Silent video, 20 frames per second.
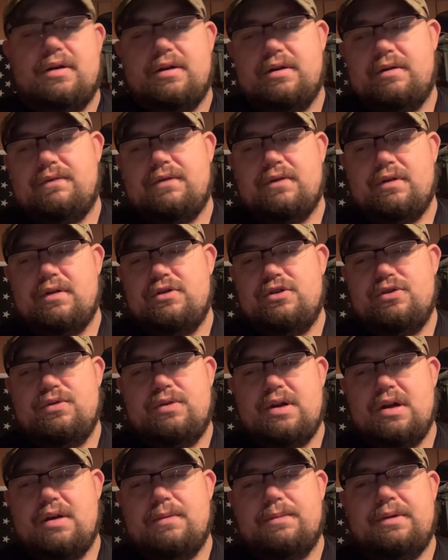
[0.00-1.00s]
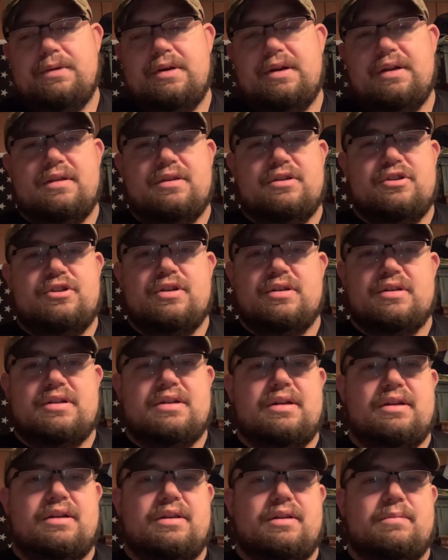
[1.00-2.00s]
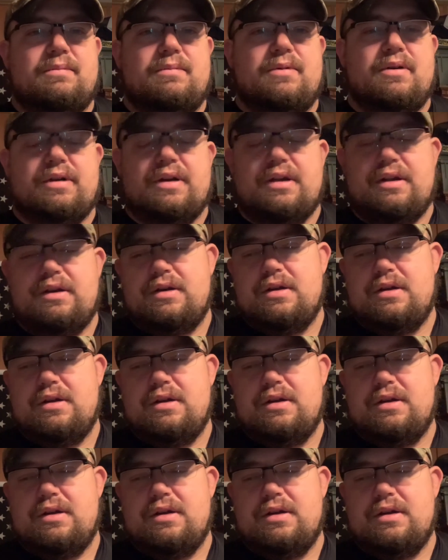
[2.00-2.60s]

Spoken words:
And for a new company that's just hitting the market